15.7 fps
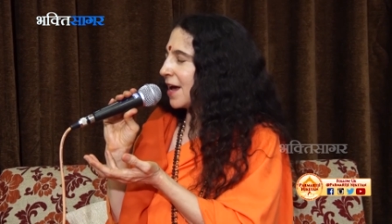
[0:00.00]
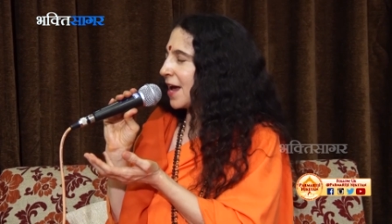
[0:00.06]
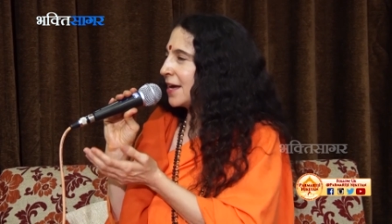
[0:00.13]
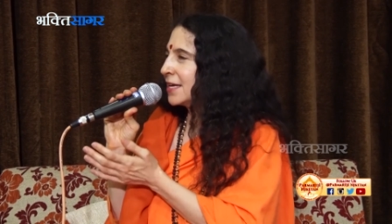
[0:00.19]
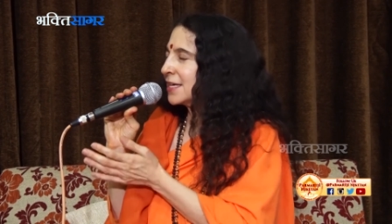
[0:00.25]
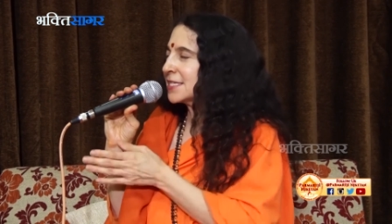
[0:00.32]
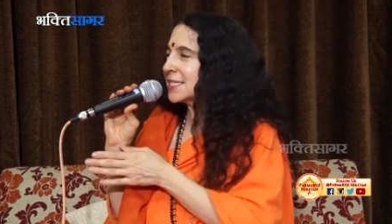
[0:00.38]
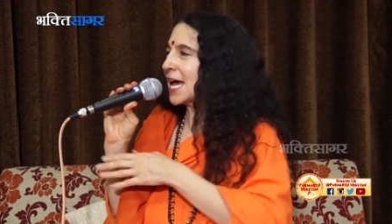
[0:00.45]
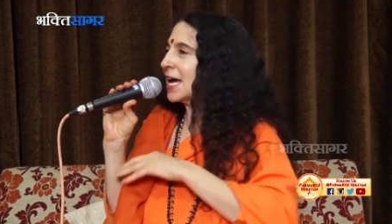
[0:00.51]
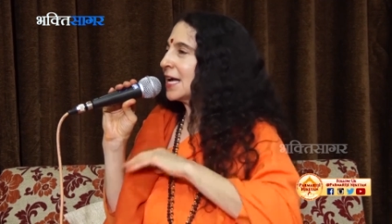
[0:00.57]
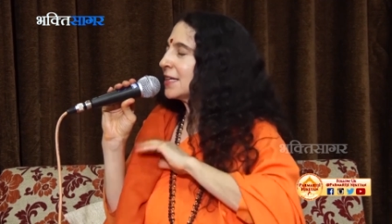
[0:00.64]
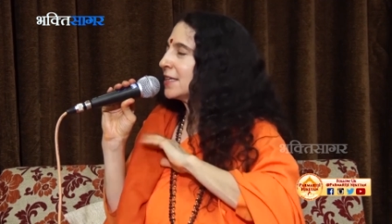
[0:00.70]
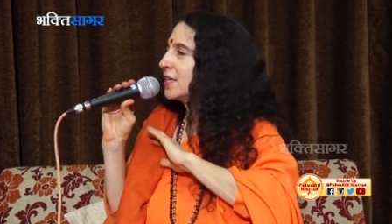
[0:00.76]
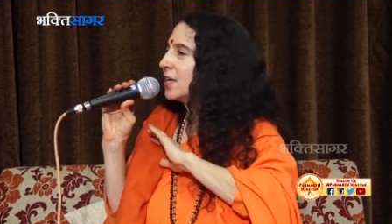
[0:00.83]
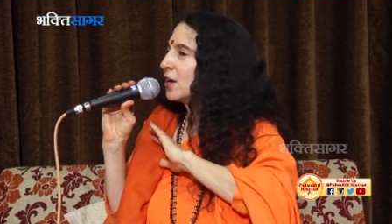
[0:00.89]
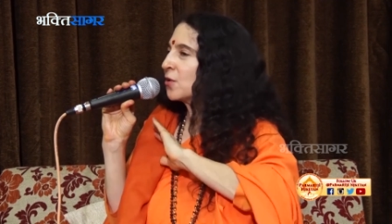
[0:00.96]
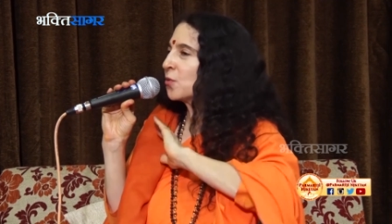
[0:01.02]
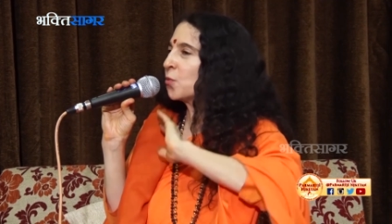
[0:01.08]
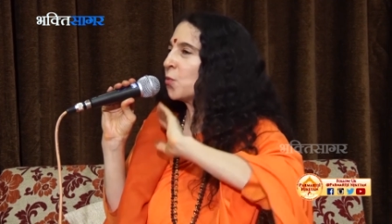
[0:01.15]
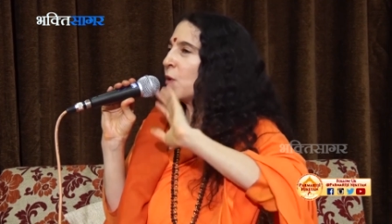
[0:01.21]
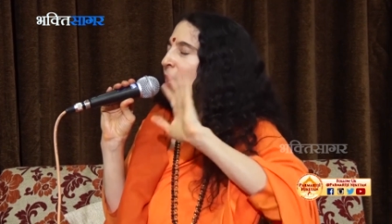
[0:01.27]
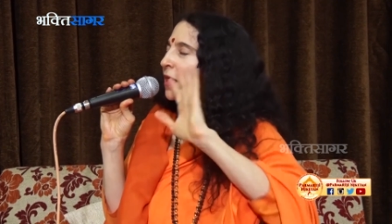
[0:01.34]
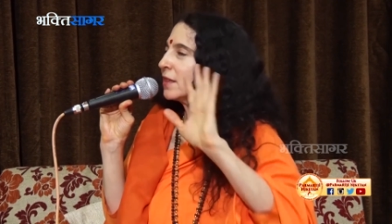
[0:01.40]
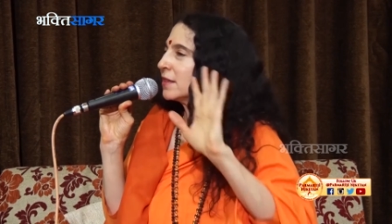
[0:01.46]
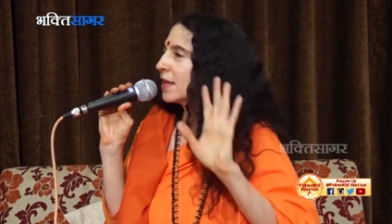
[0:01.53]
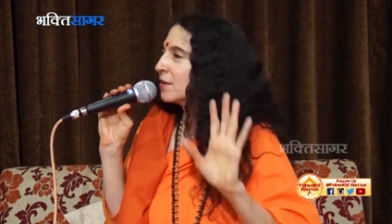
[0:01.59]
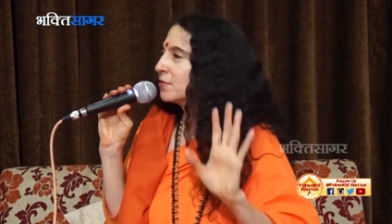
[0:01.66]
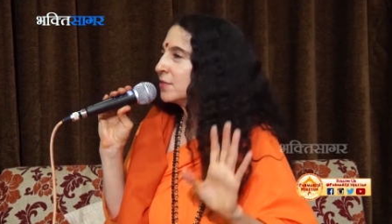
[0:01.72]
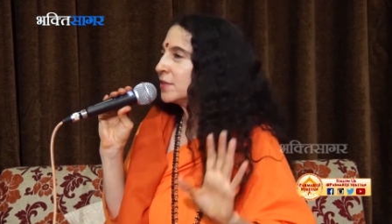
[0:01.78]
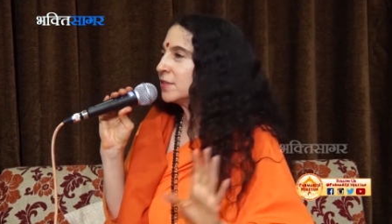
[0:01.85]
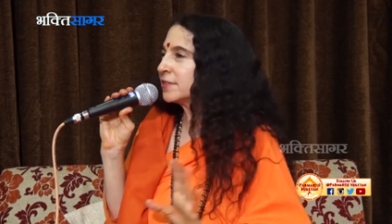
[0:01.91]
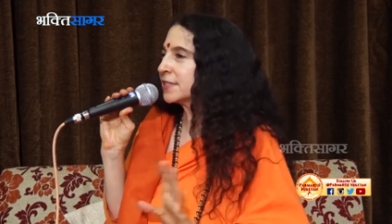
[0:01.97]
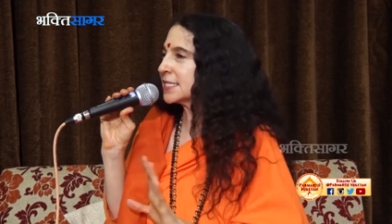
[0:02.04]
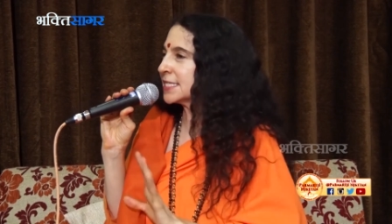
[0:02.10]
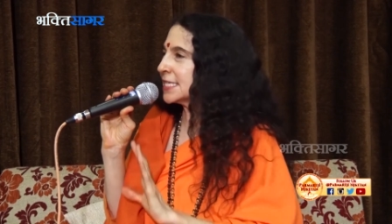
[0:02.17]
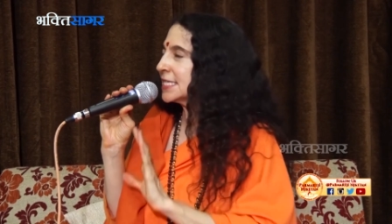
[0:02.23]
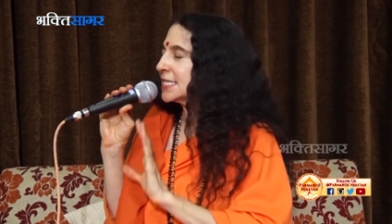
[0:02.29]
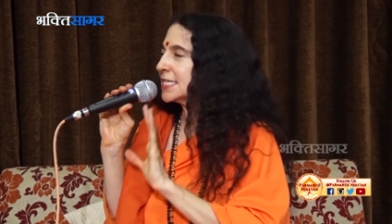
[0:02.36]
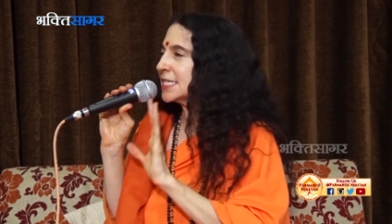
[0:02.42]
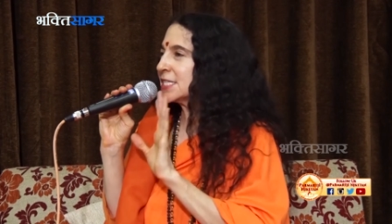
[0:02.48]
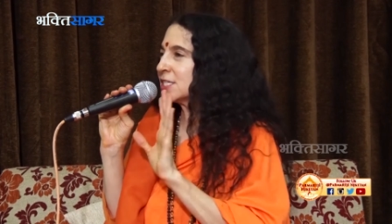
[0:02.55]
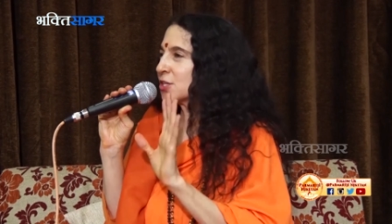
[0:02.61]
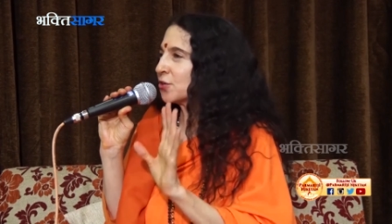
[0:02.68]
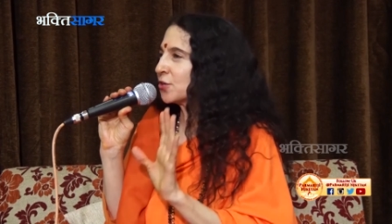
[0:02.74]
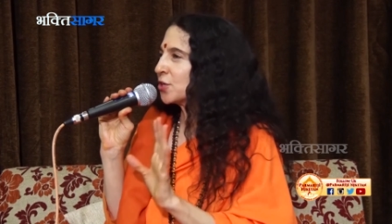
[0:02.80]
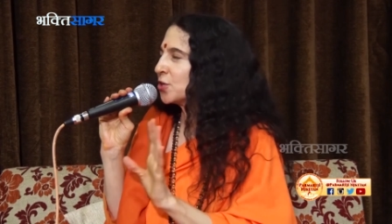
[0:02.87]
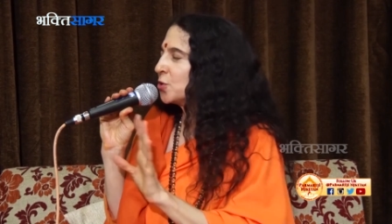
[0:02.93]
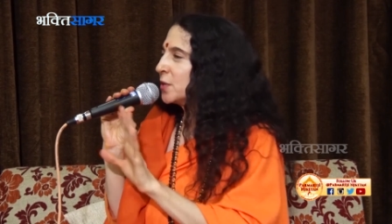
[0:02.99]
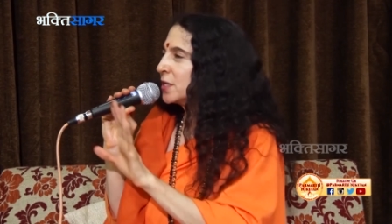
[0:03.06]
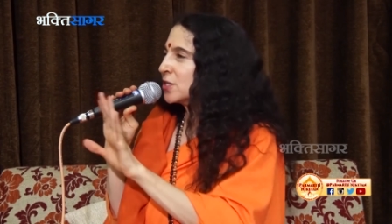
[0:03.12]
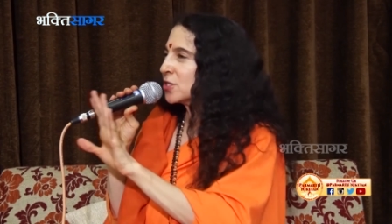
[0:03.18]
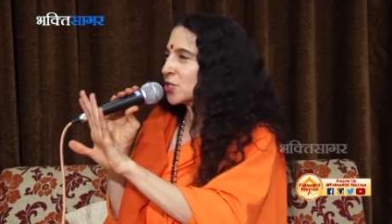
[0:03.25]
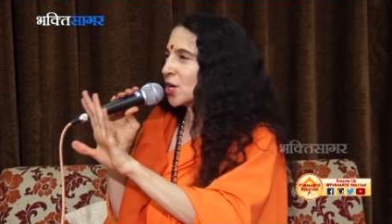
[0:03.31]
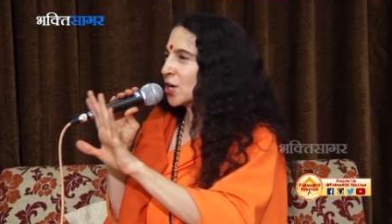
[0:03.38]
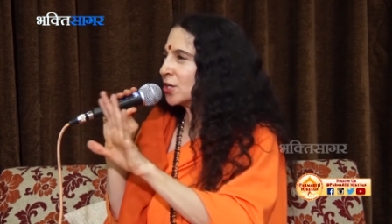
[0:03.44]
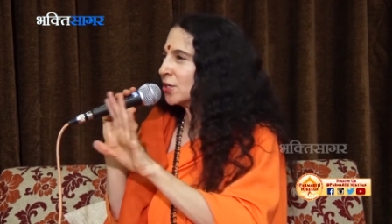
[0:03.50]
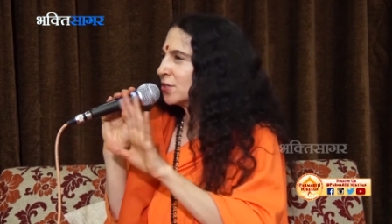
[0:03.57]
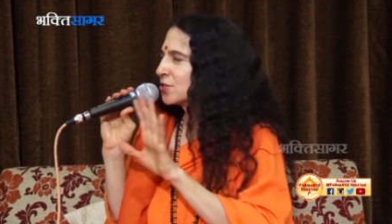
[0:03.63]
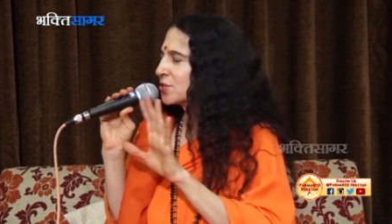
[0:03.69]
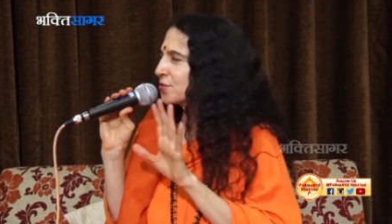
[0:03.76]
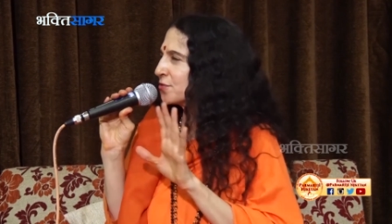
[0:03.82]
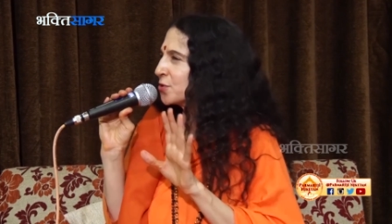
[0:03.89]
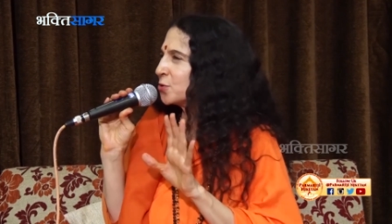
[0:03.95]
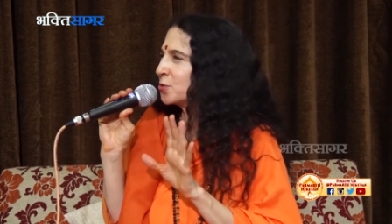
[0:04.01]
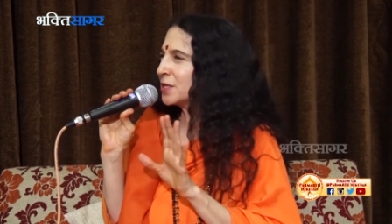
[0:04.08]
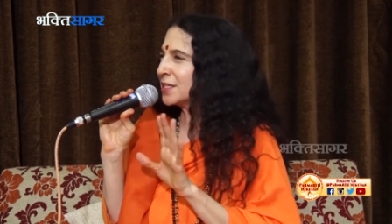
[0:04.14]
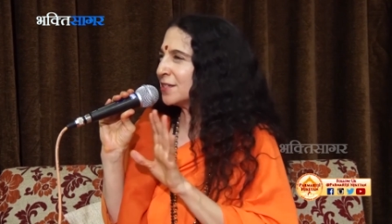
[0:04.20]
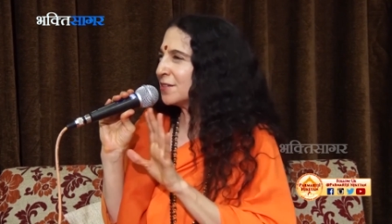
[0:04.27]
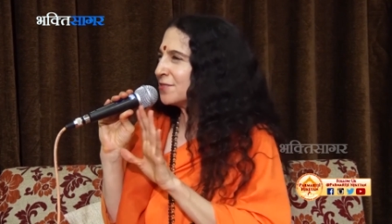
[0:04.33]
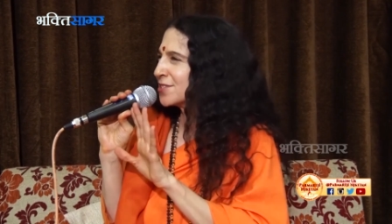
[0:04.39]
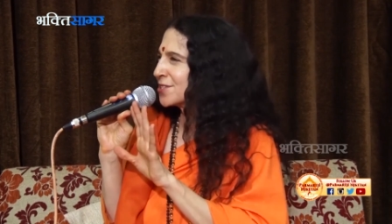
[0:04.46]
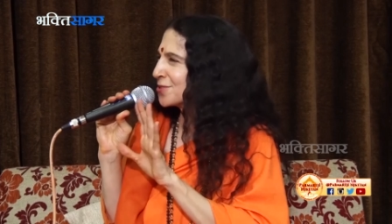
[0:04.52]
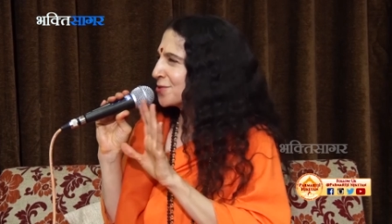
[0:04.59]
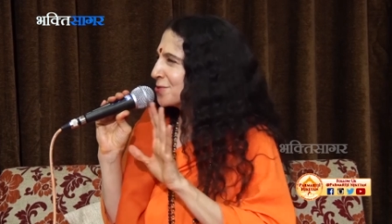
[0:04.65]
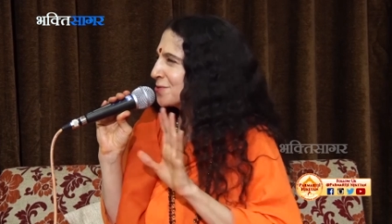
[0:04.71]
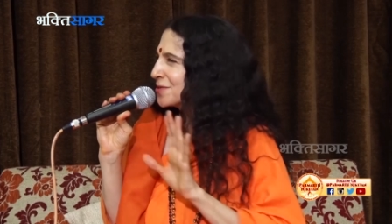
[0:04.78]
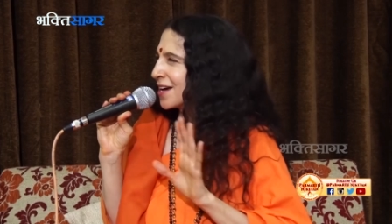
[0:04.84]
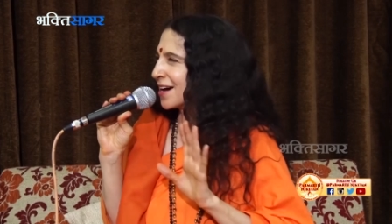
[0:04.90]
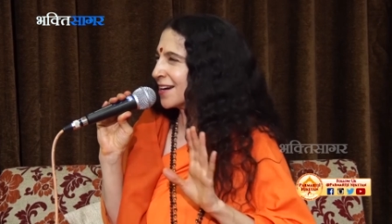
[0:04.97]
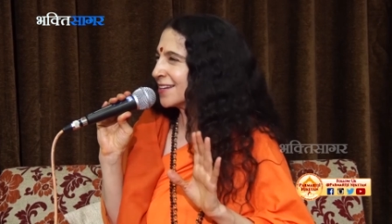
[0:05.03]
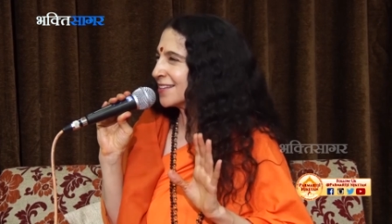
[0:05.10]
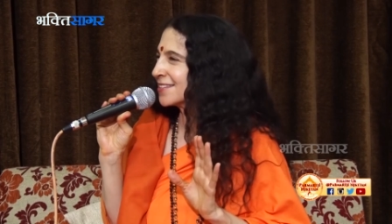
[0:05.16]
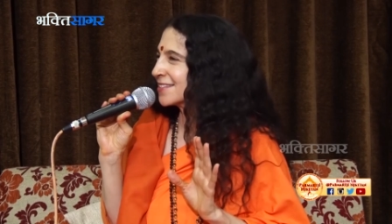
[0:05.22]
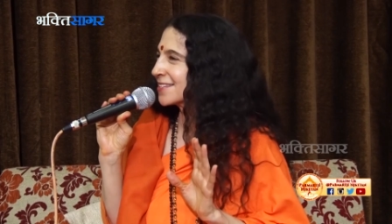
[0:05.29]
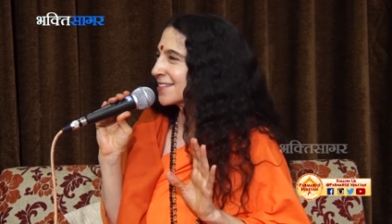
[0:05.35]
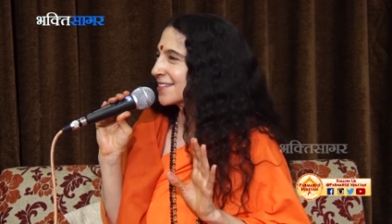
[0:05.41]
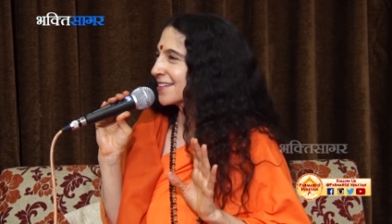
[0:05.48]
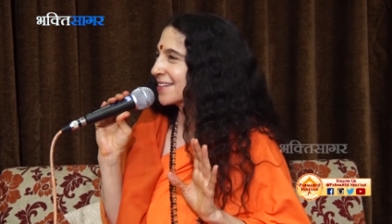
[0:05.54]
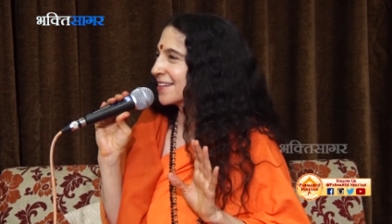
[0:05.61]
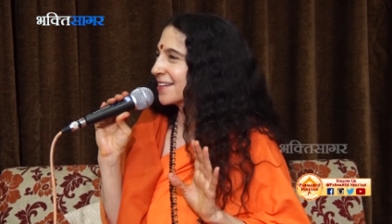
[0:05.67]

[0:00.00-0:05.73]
And exactly on what level of existence are you in charge of who lives and who dies?